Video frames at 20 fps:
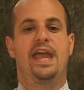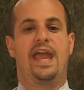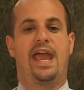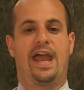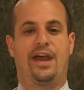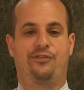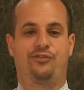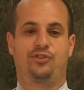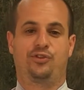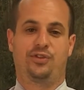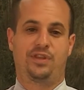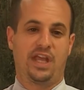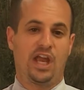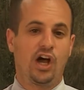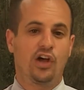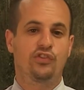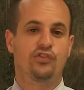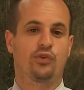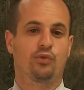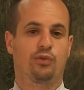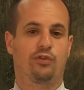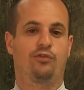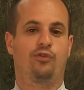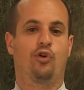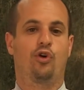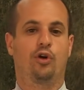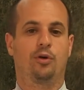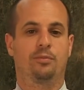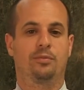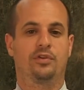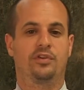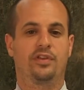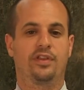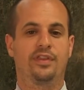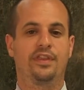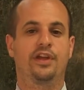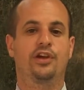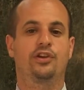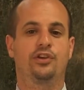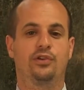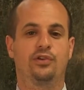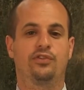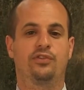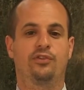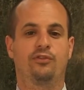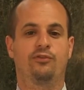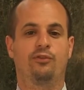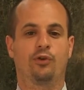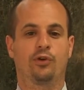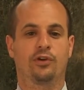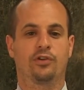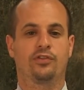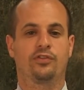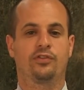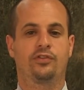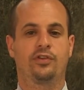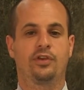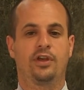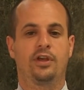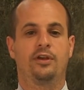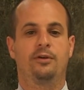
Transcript: after they also reformed their use of force